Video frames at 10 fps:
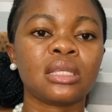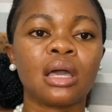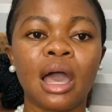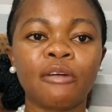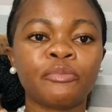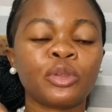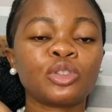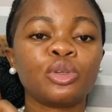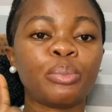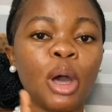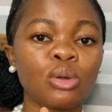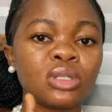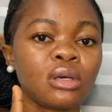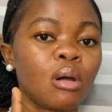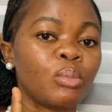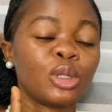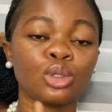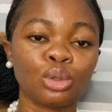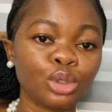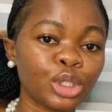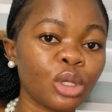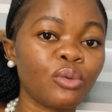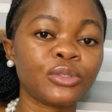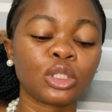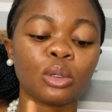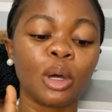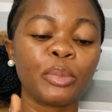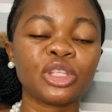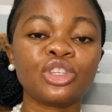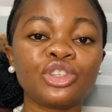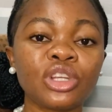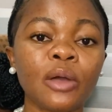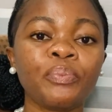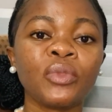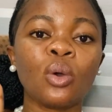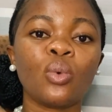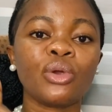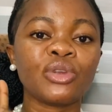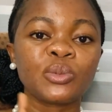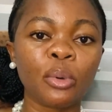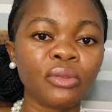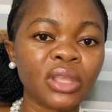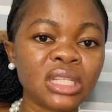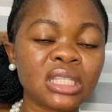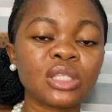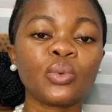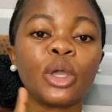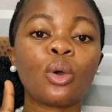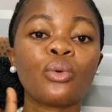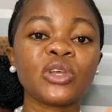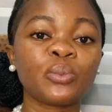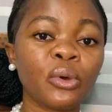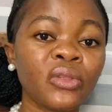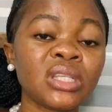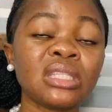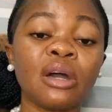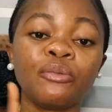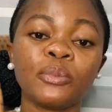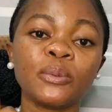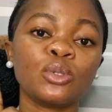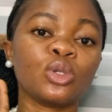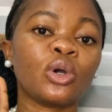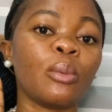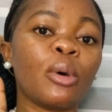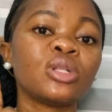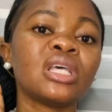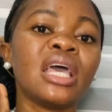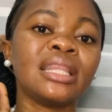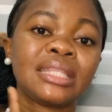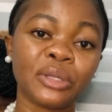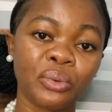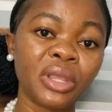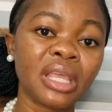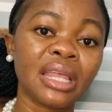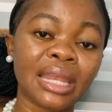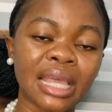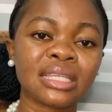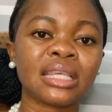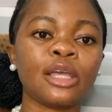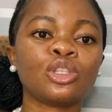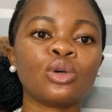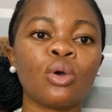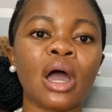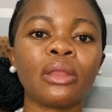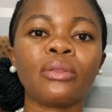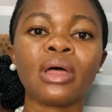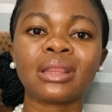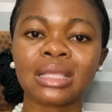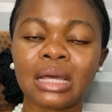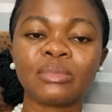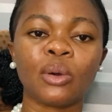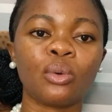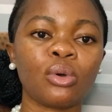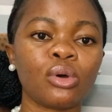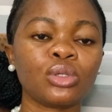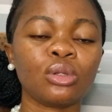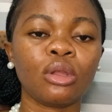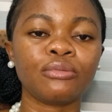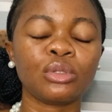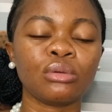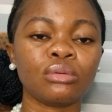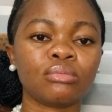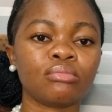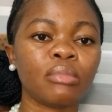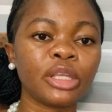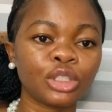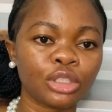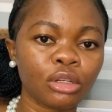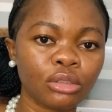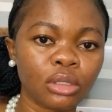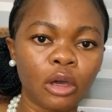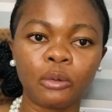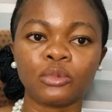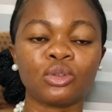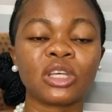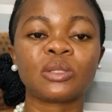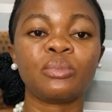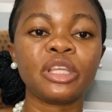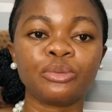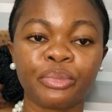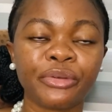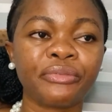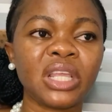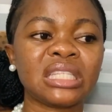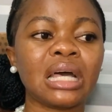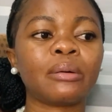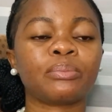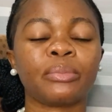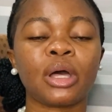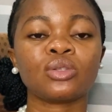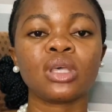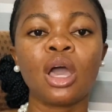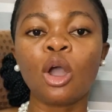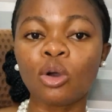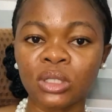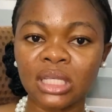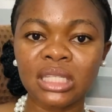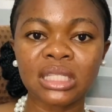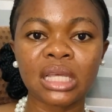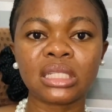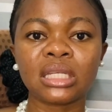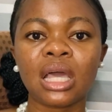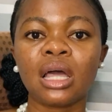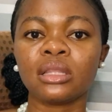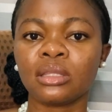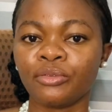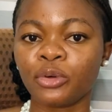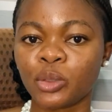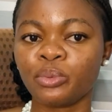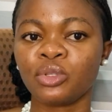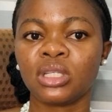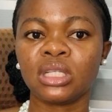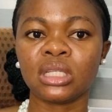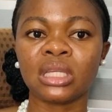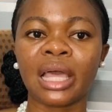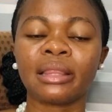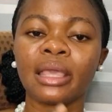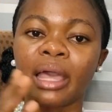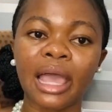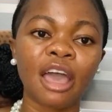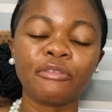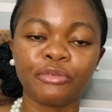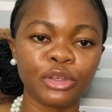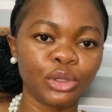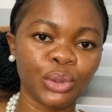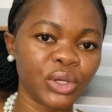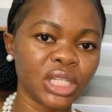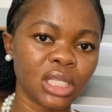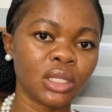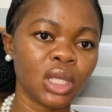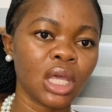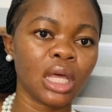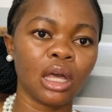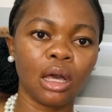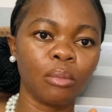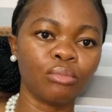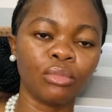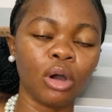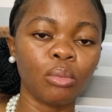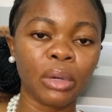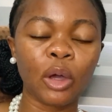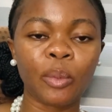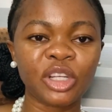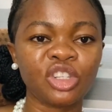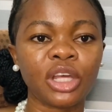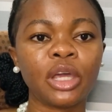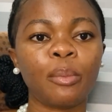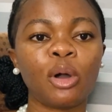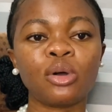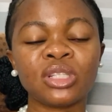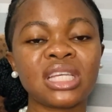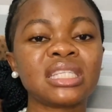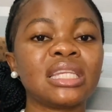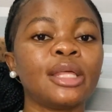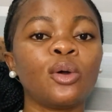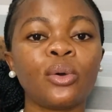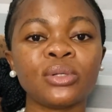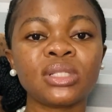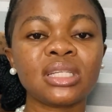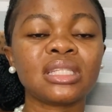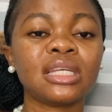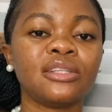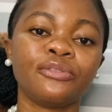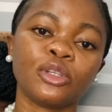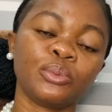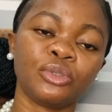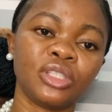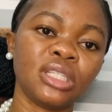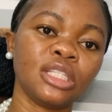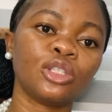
I've talked about dissolution, we've talked about petitioner, where respondent is, where co-respondent, and we'll be able to talk about decree nisi. So another term that we'll also love to mention, to explain briefly, is about contested divorce proceeding. I think I have a video already on my channel about contested and uncontested divorce proceedings.